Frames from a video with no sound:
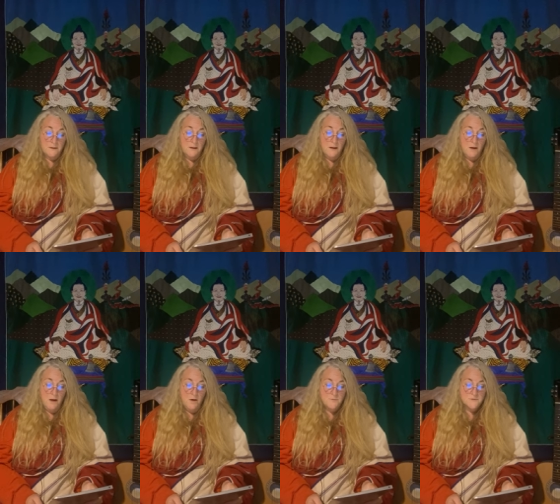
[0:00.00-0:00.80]
I
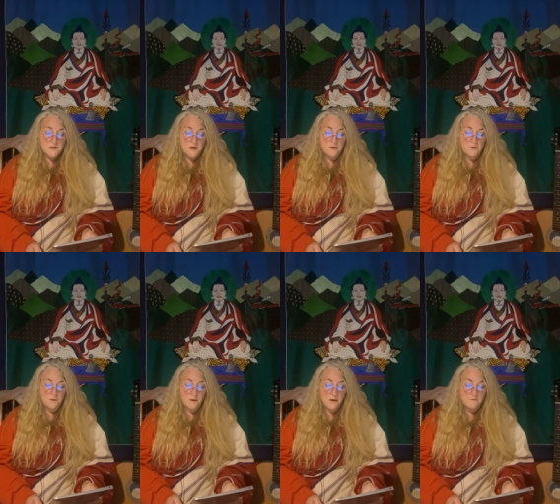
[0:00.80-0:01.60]
hope so,
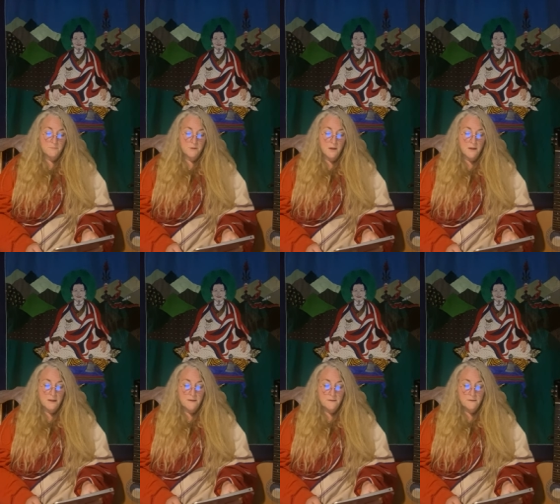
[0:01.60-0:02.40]
I
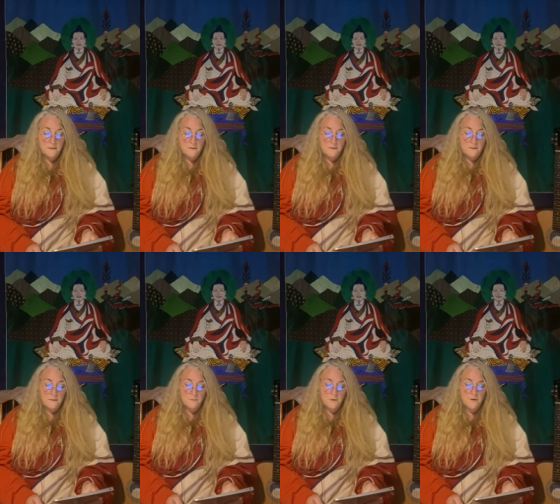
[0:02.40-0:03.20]
replied,
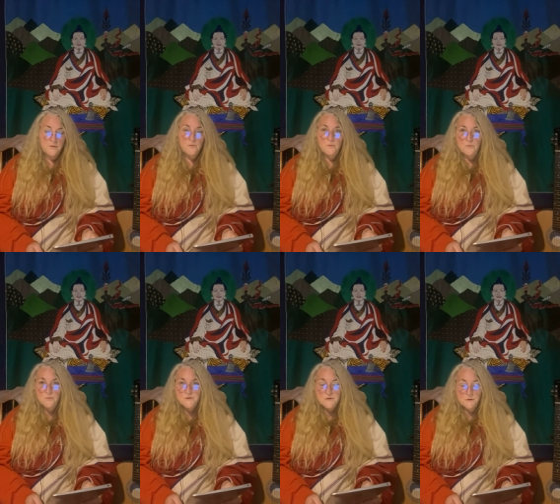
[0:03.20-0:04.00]
but
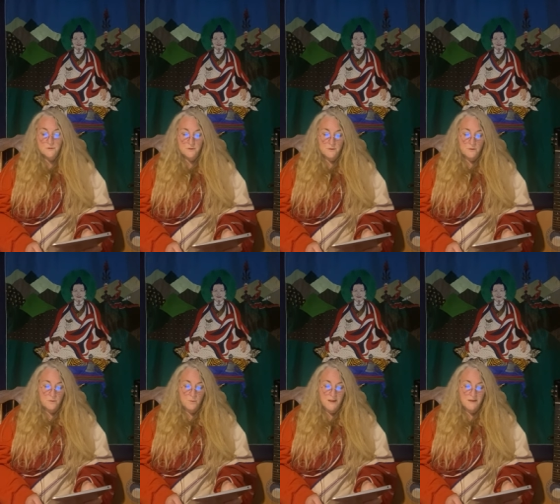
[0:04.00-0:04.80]
thought,
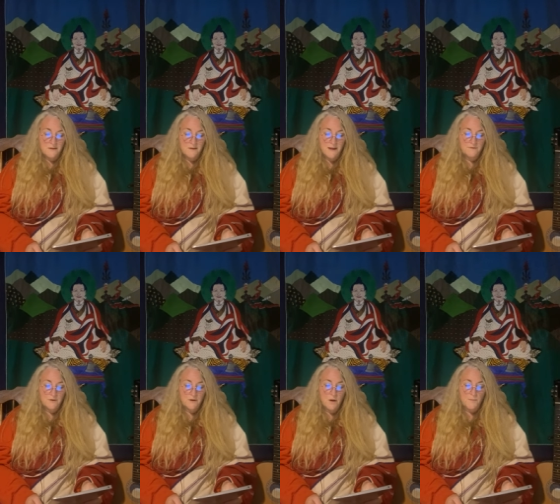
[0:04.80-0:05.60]
when can I have a
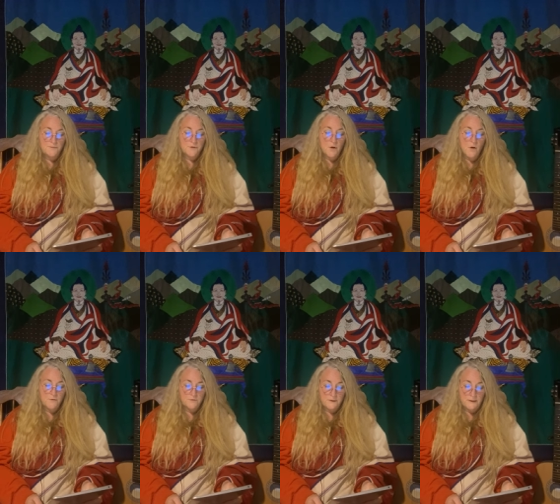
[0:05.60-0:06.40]
cup of
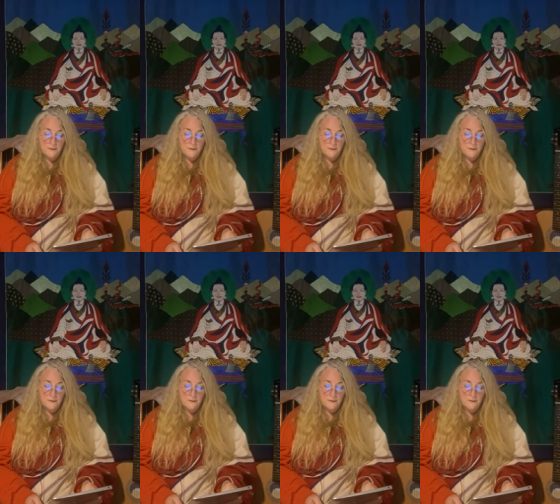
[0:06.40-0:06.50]
coffee?